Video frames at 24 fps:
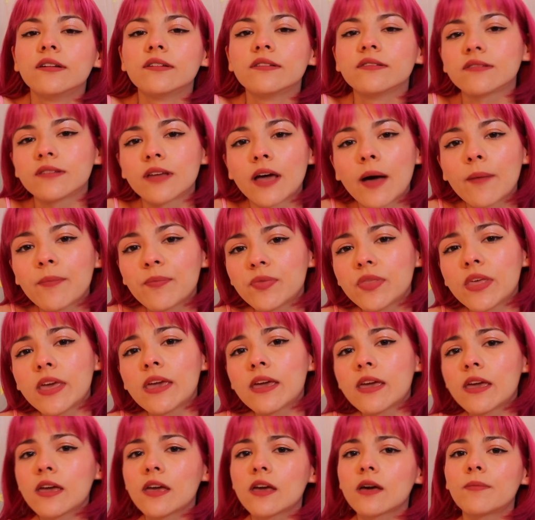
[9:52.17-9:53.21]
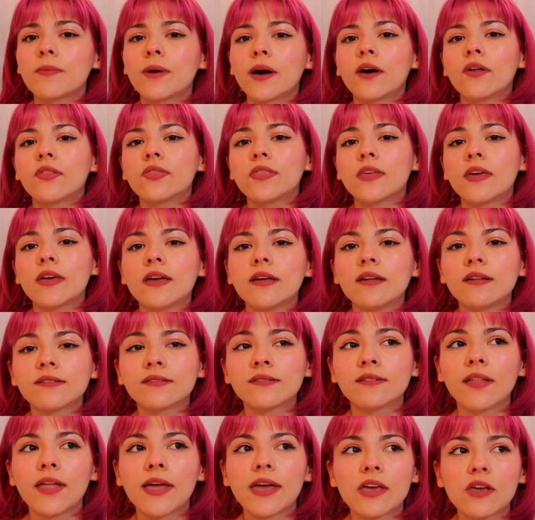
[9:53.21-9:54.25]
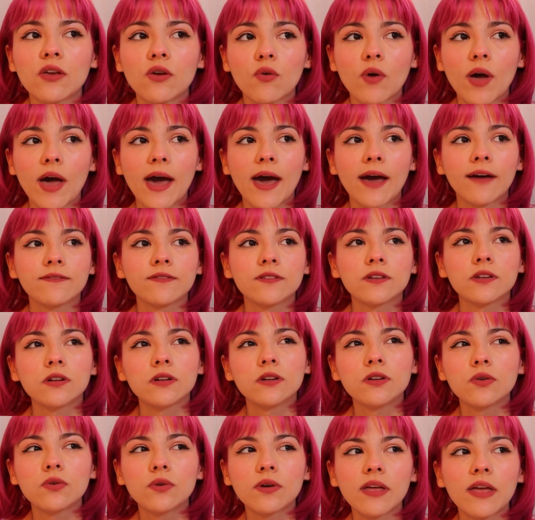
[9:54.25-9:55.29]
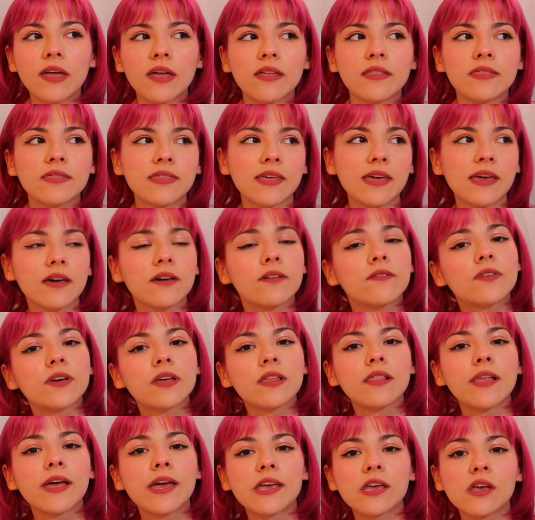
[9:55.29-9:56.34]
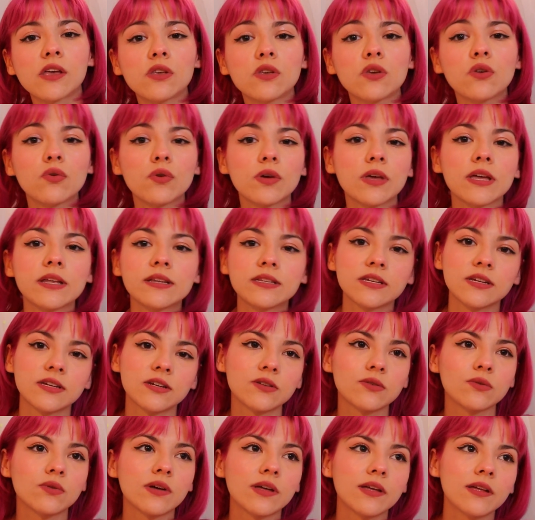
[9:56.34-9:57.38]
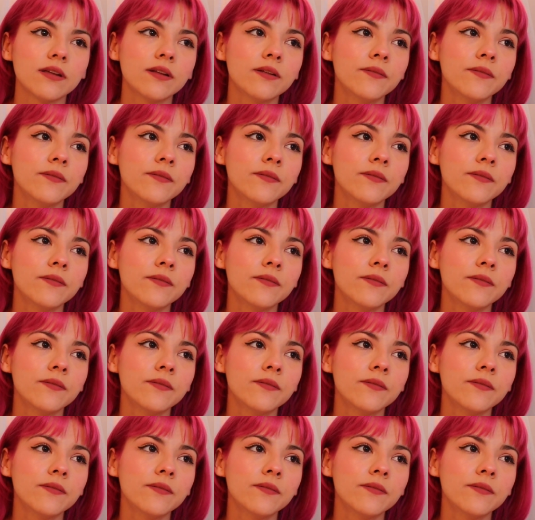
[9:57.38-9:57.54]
stop thinking about things like you have to do it and think of it like you get to do it.